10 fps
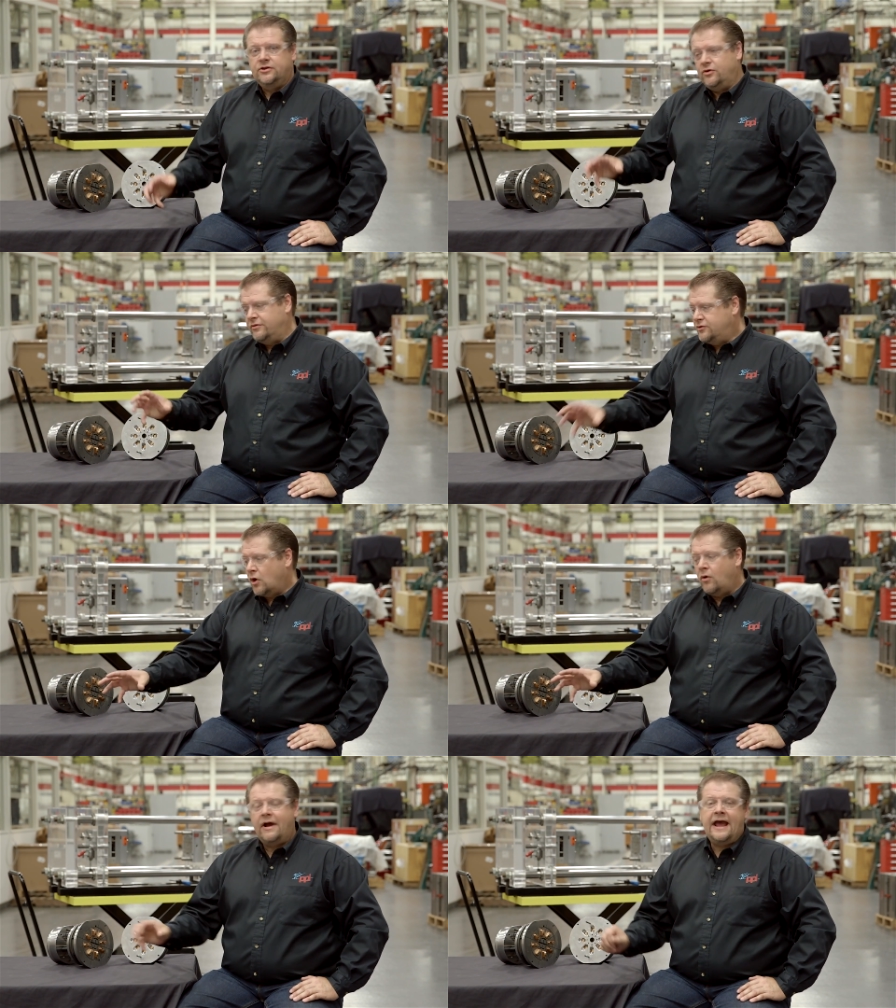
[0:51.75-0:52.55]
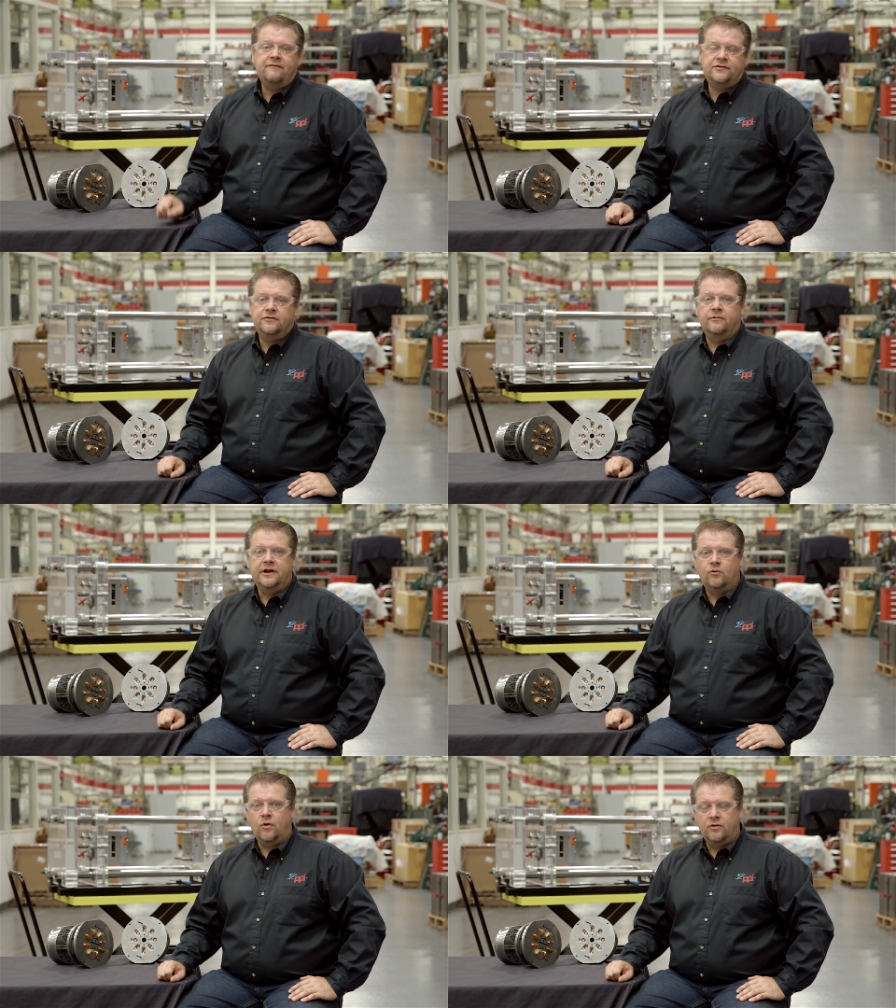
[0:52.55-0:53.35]
You don't have to
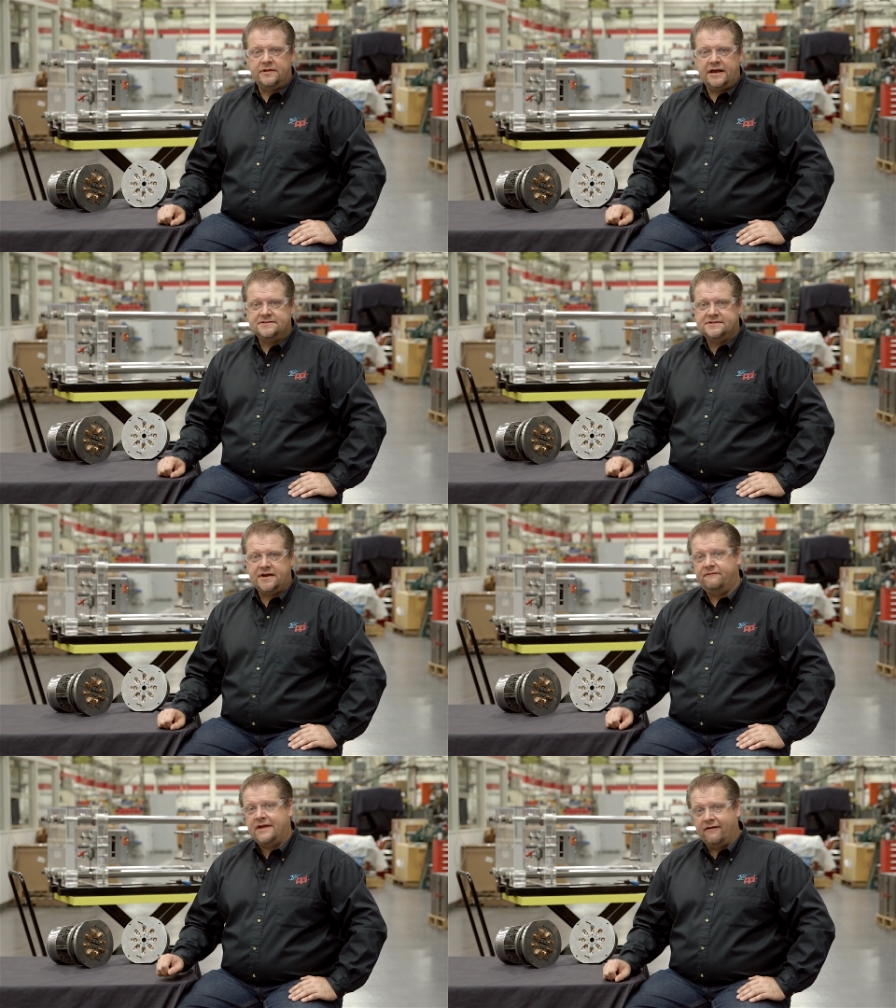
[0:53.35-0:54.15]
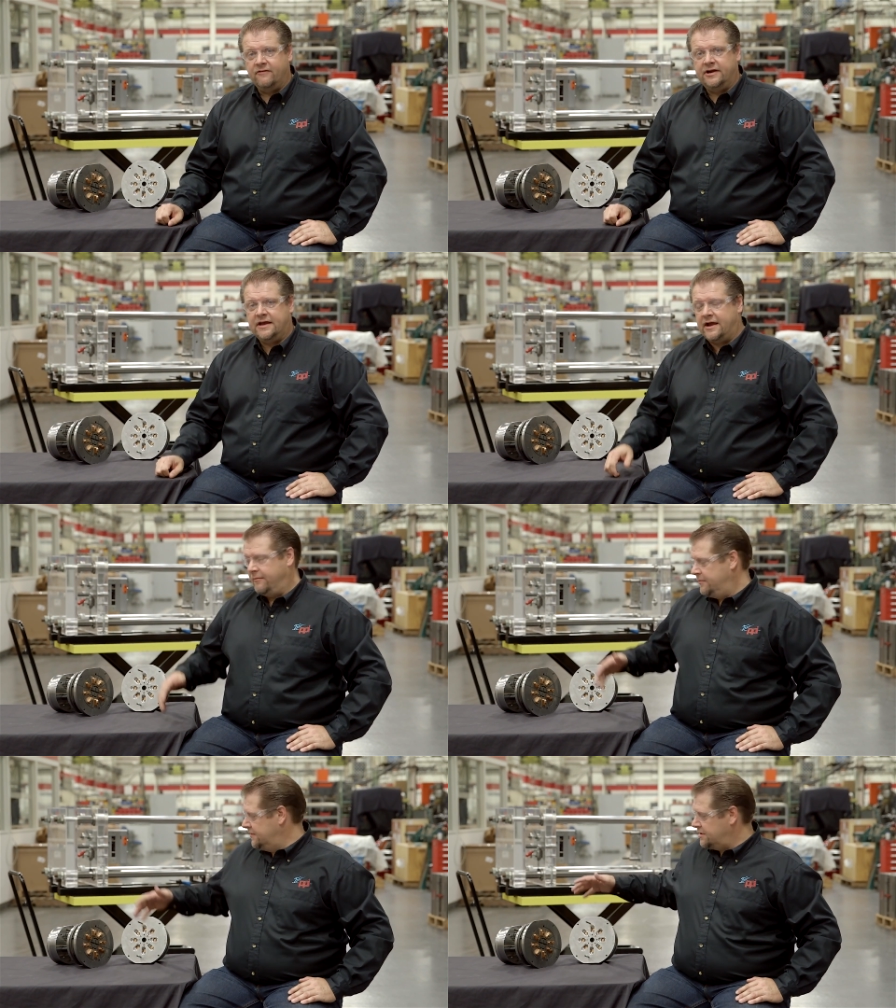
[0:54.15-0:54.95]
re-quote that stuff every
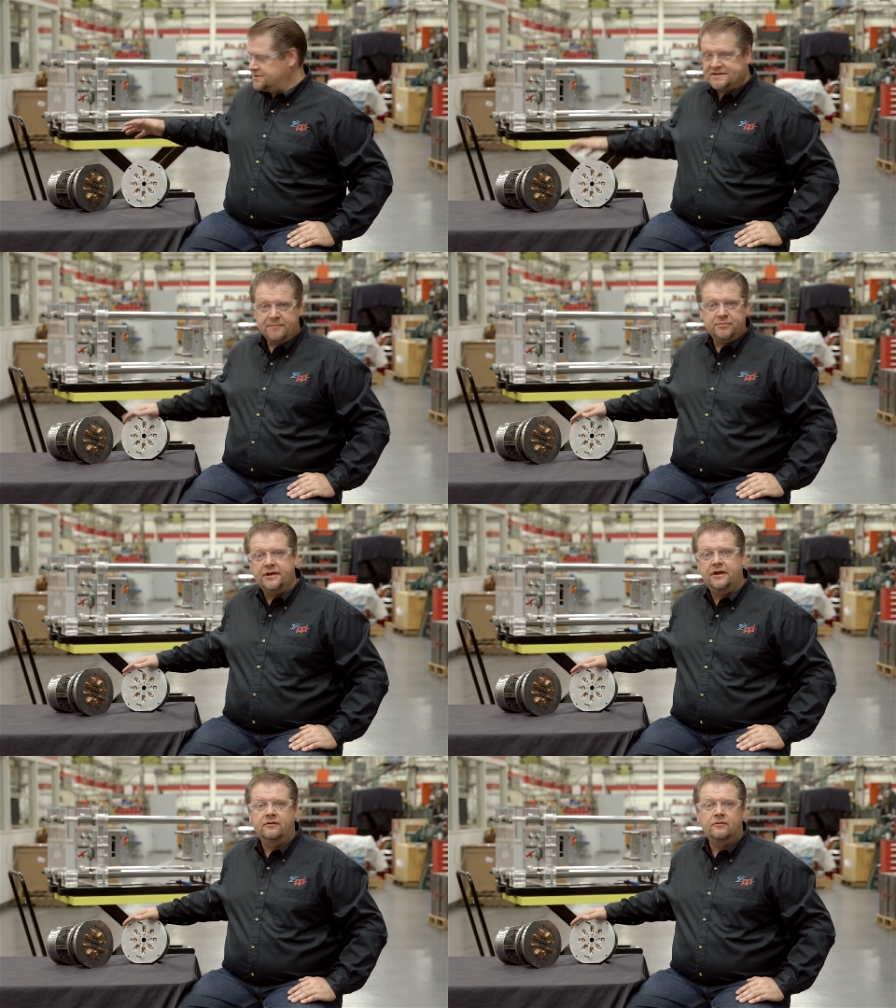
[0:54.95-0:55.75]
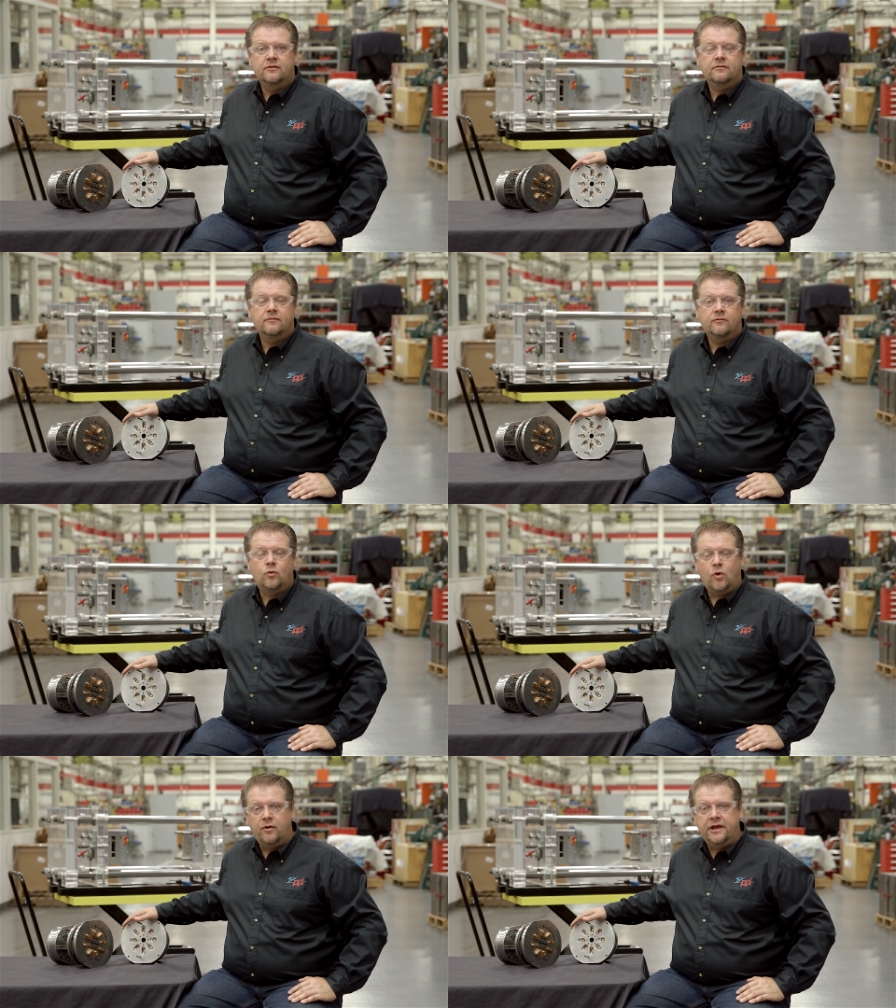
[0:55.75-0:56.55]
time. You're simply
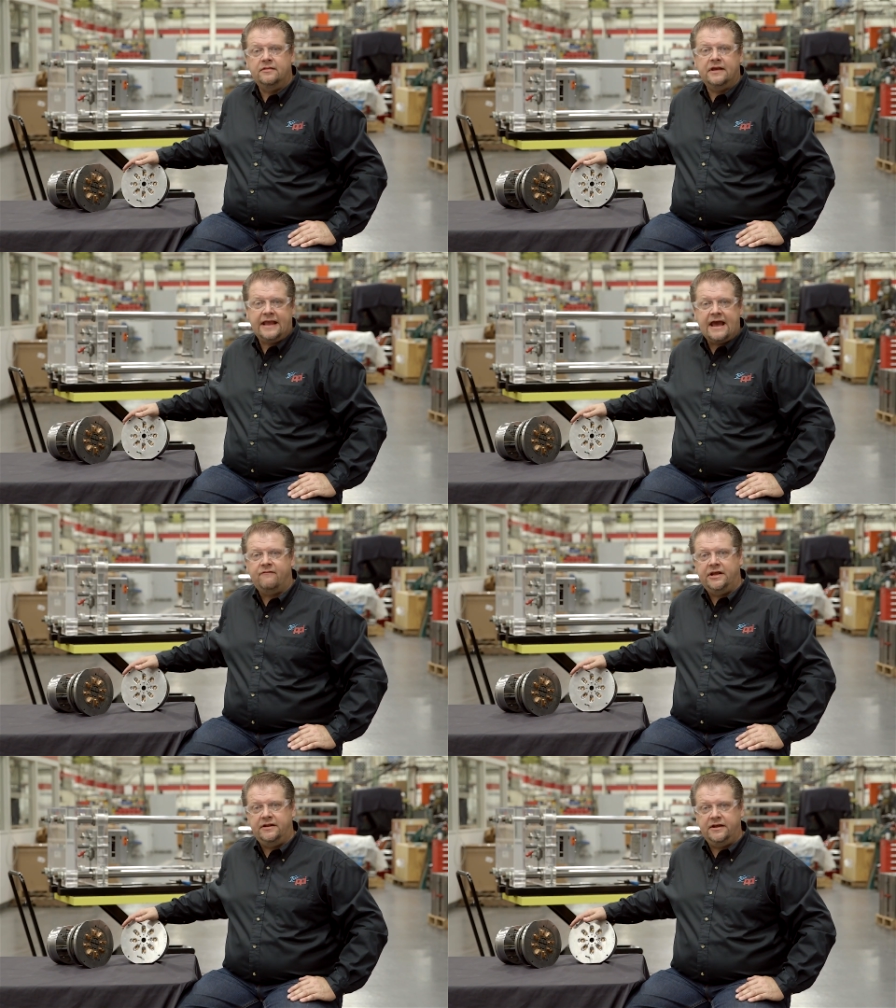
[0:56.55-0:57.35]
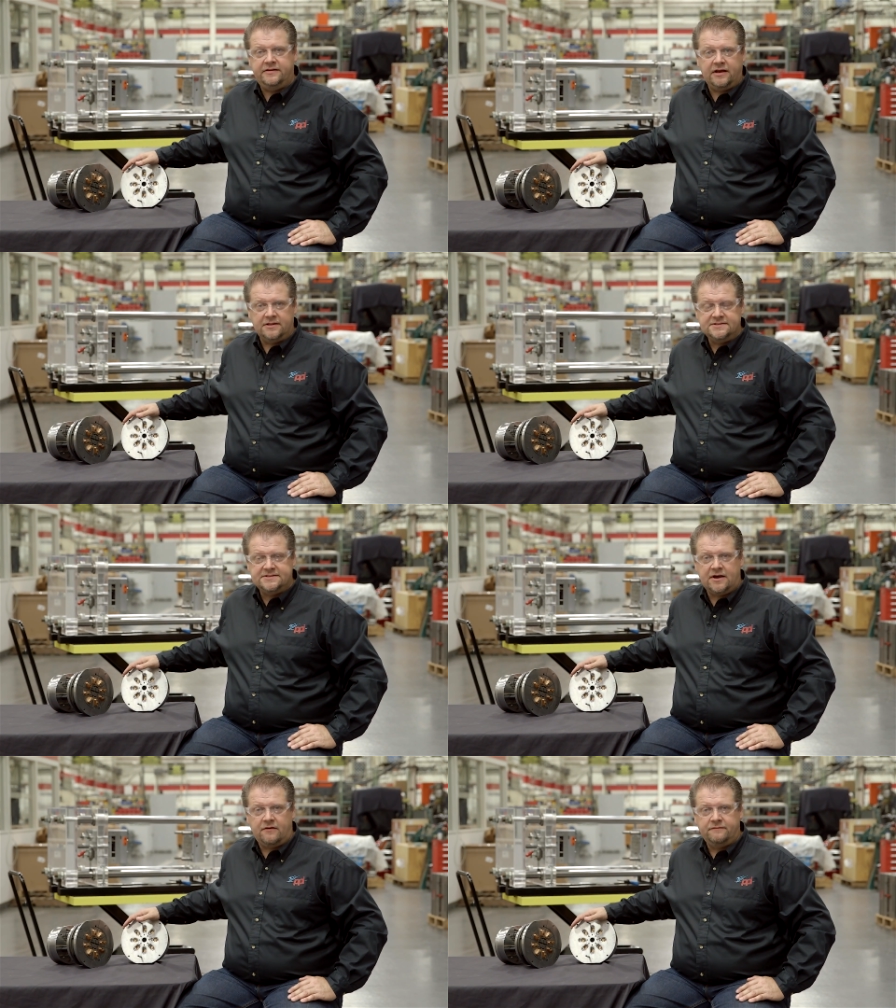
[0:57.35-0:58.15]
quoting the cavity detail
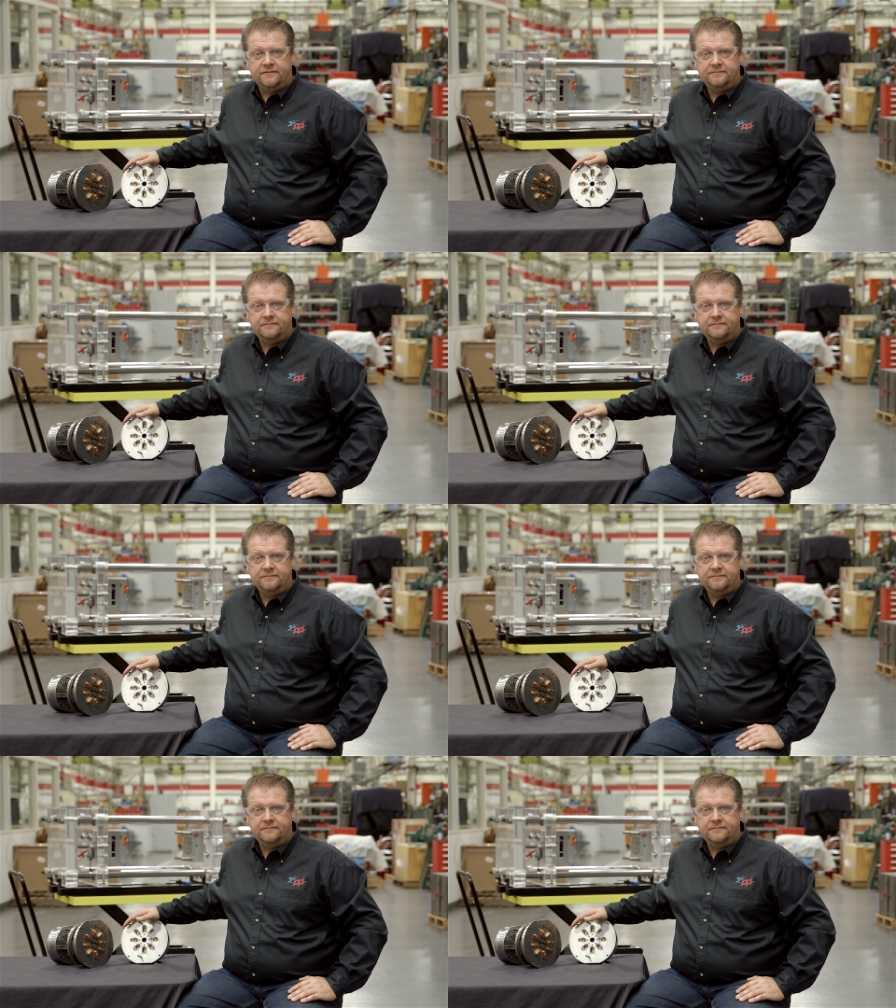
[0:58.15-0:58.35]
itself.